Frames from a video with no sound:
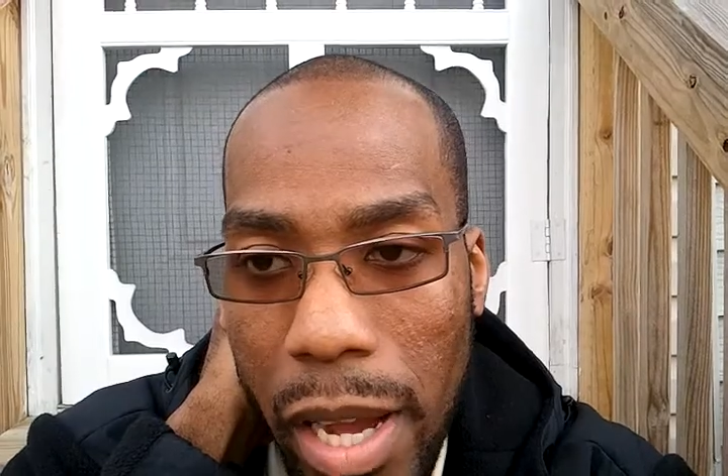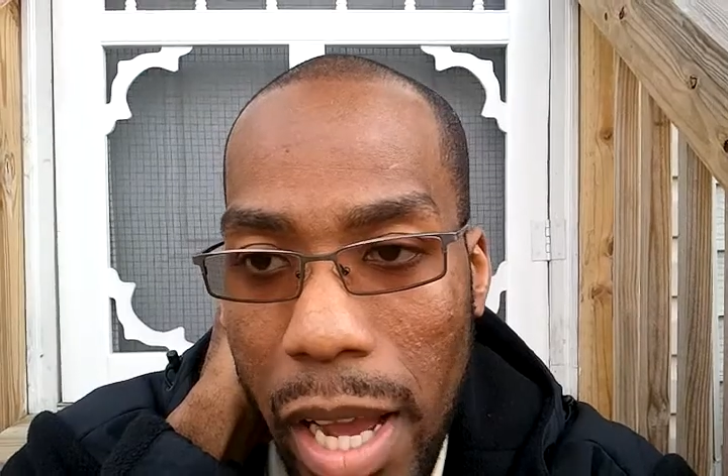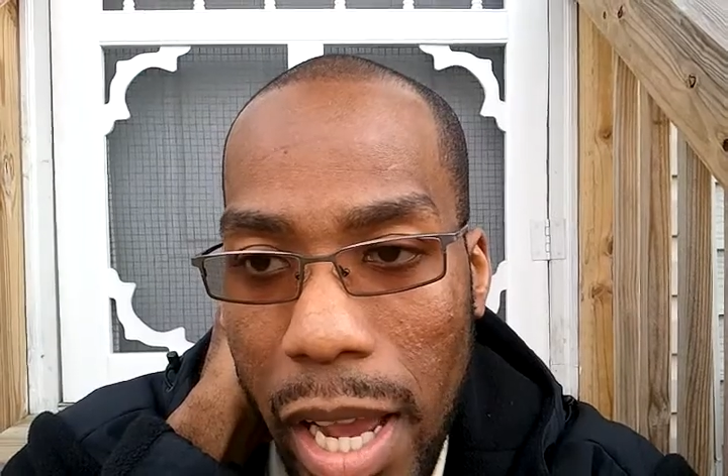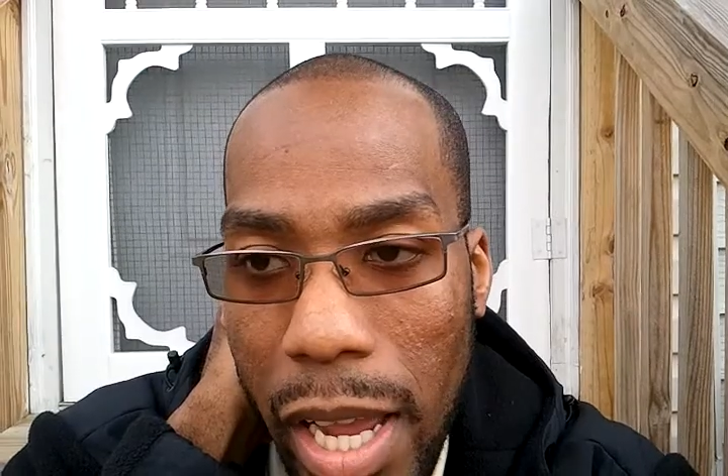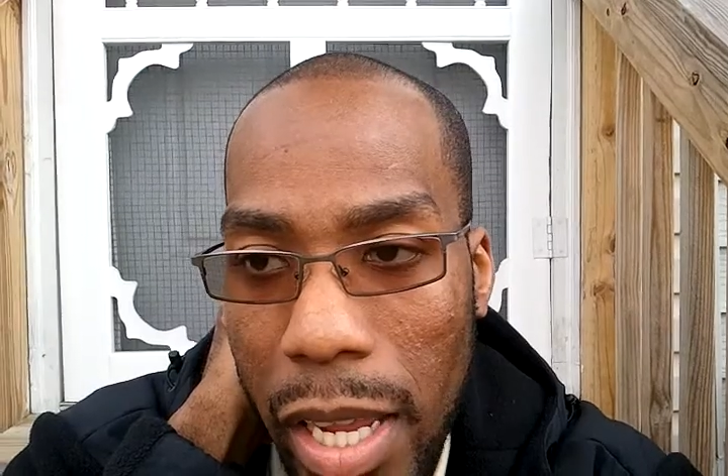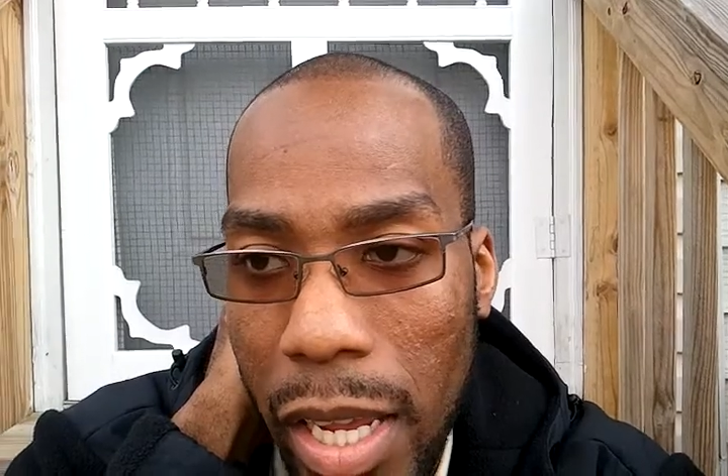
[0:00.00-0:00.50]

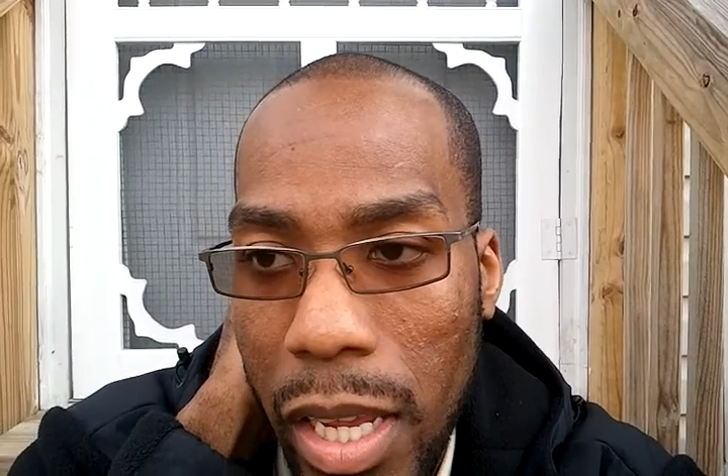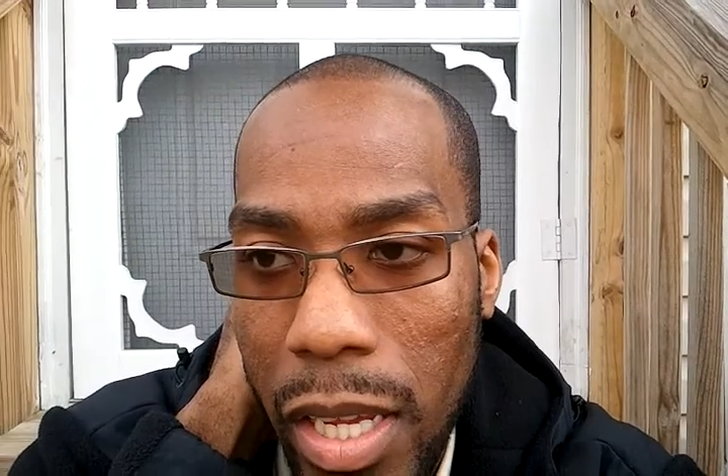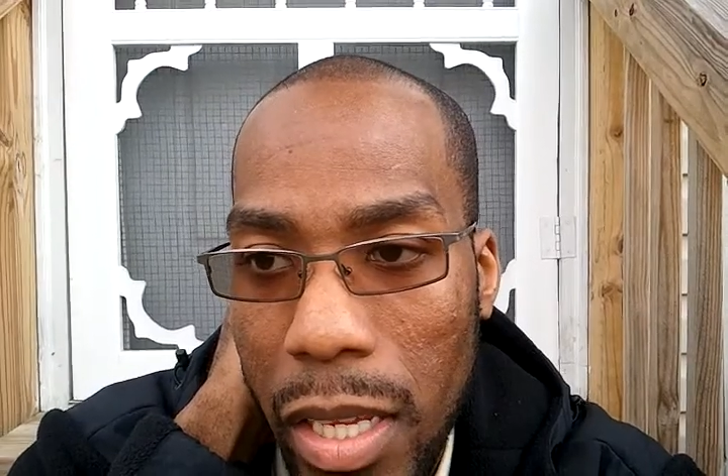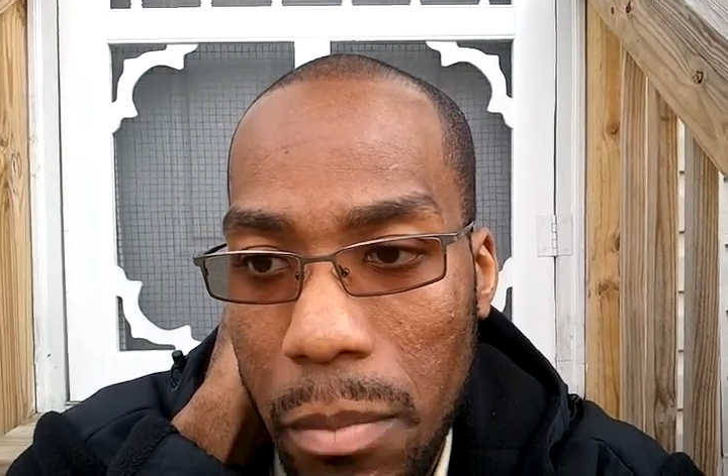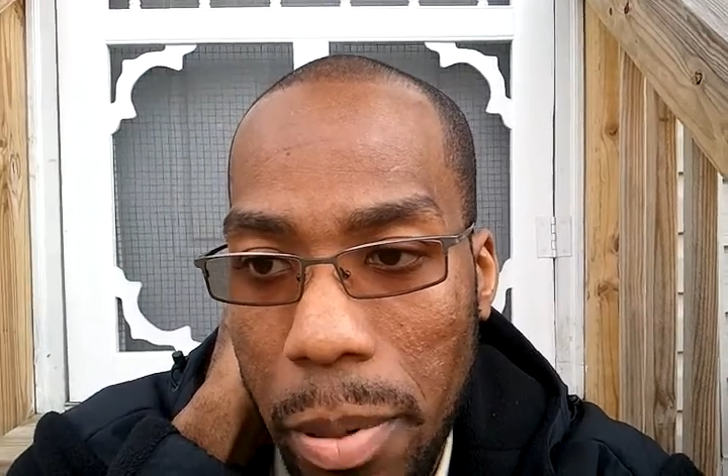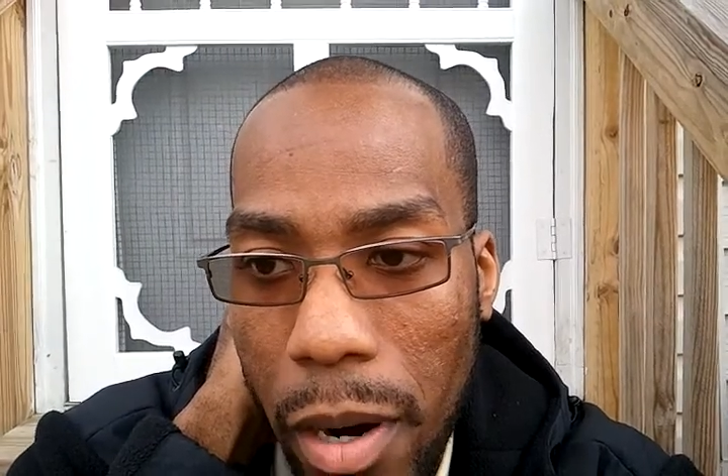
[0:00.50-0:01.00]
by,
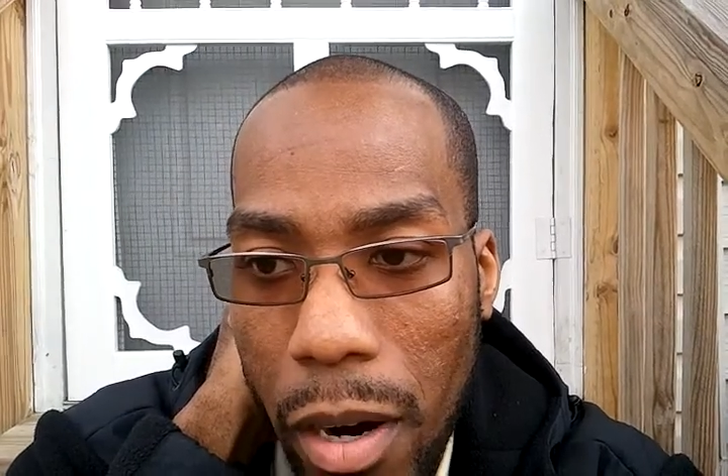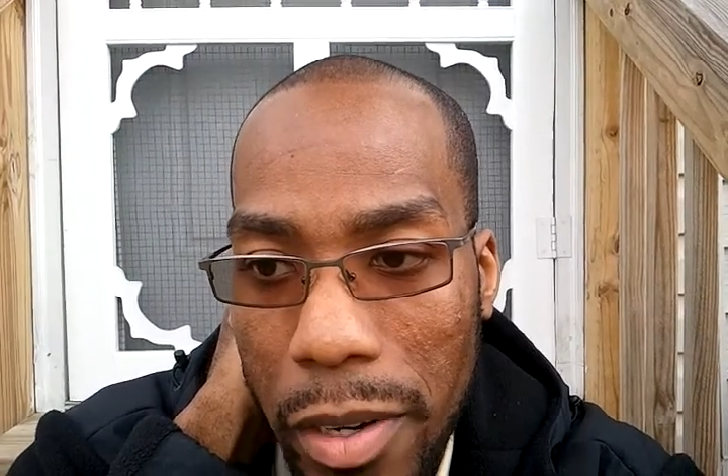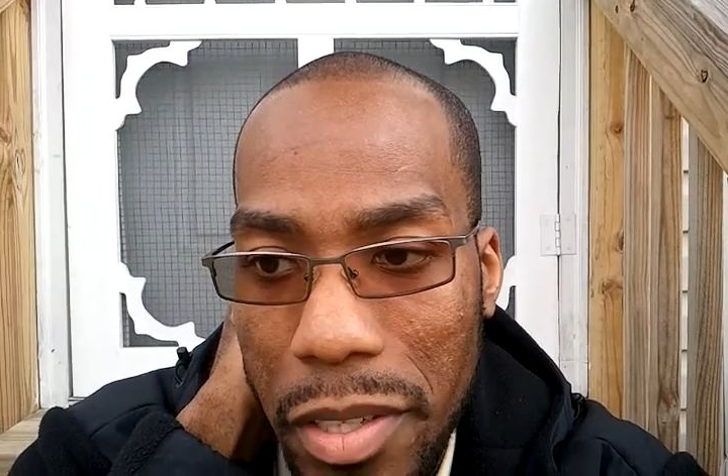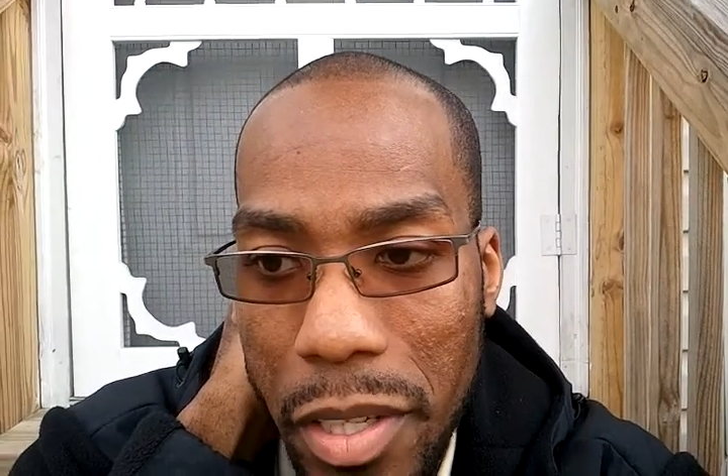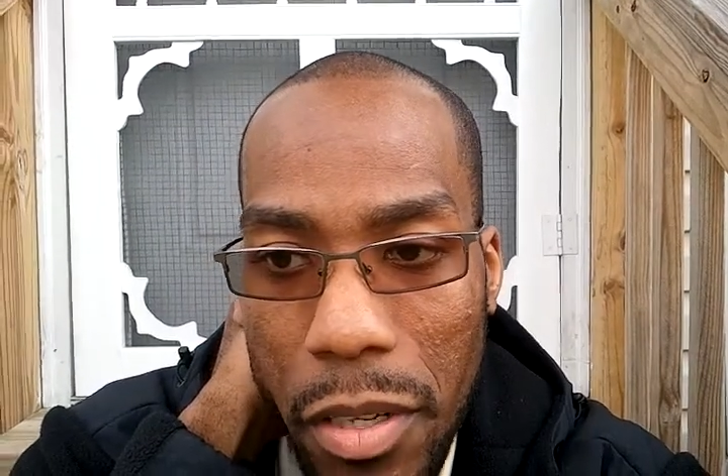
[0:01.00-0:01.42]
he barks,